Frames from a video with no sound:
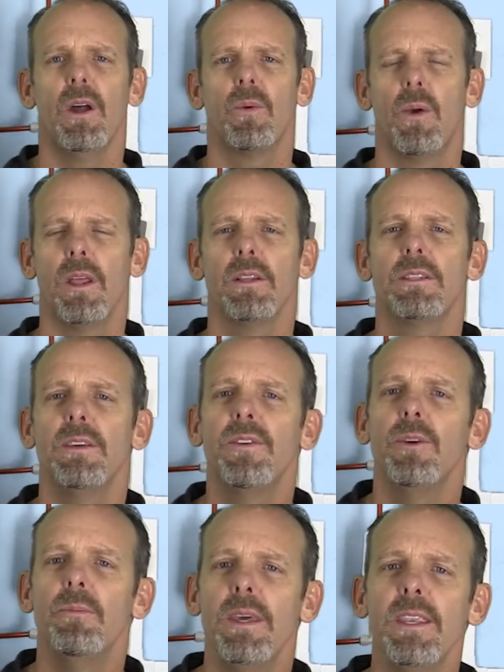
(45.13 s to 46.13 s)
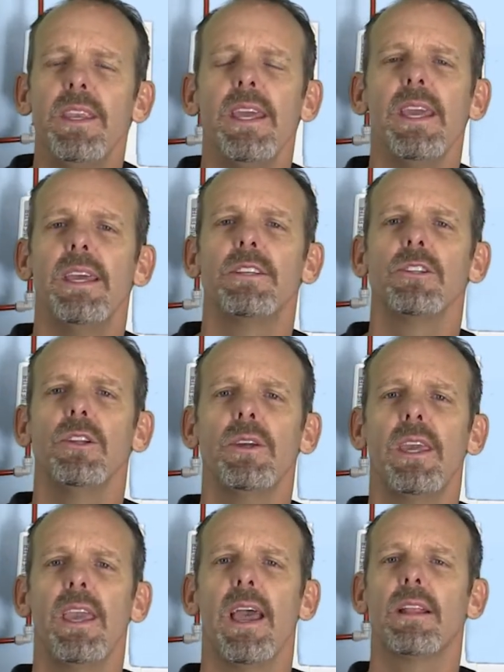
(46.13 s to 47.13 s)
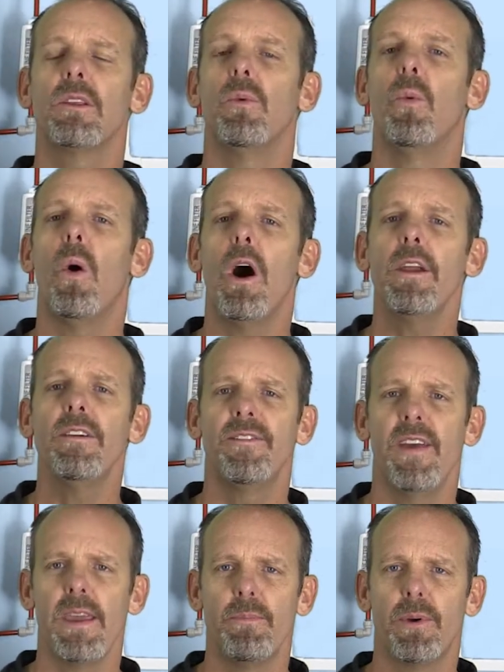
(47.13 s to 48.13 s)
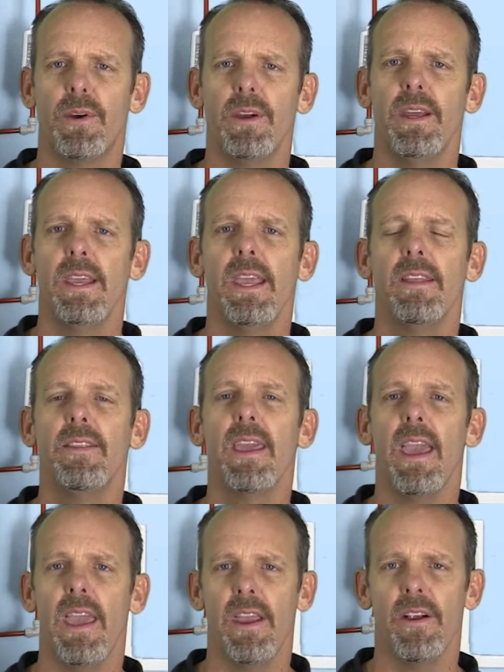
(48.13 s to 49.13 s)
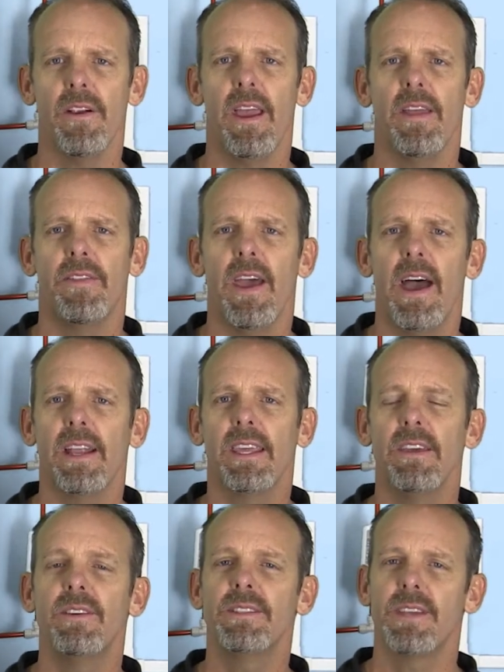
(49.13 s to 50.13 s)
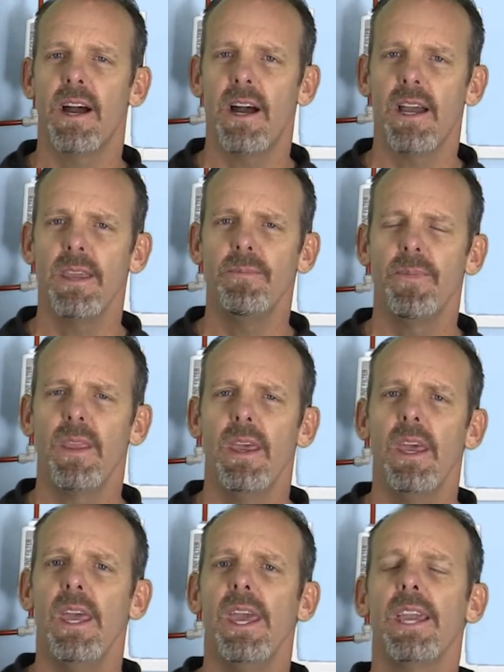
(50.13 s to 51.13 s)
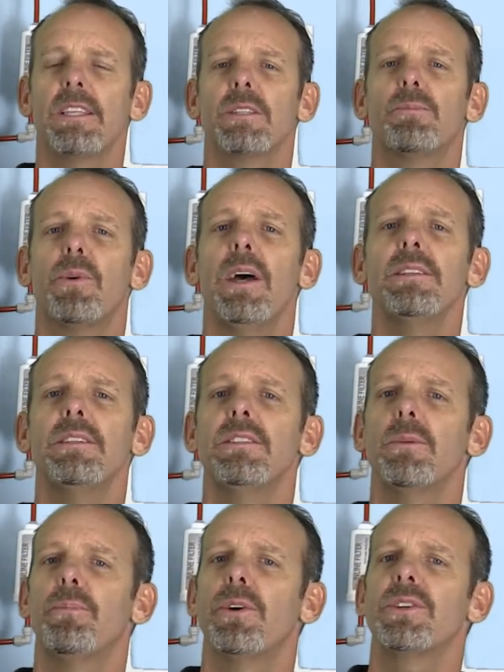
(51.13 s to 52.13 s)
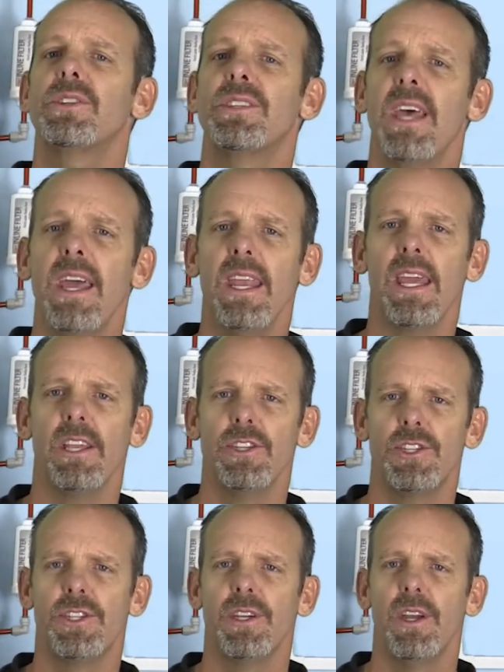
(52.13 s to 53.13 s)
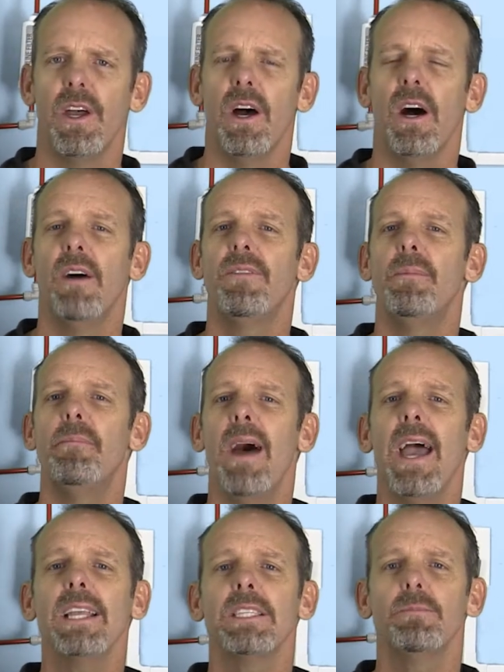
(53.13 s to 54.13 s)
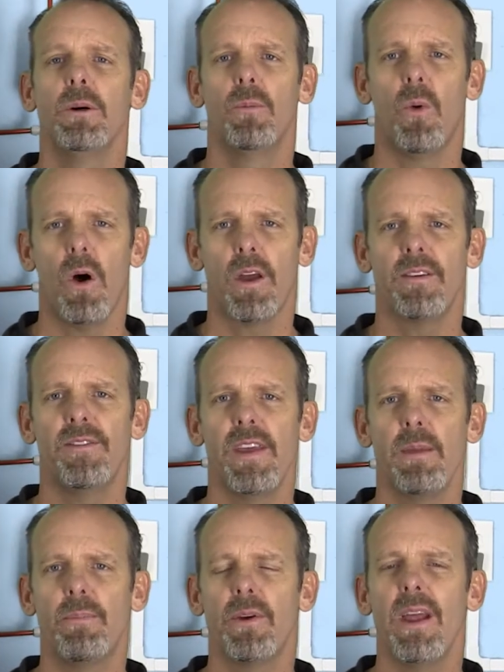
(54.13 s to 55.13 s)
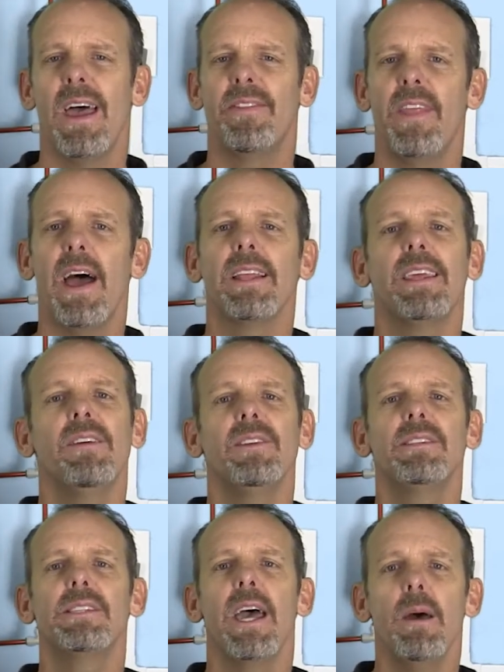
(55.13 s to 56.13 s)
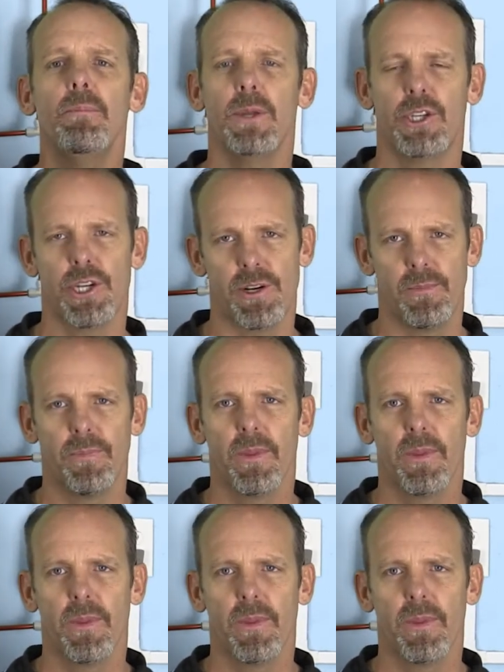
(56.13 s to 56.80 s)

Relative humidity is looking at the water vapor in the air at that given time, expressed as a percentage of the maximum water vapor at that given temperature.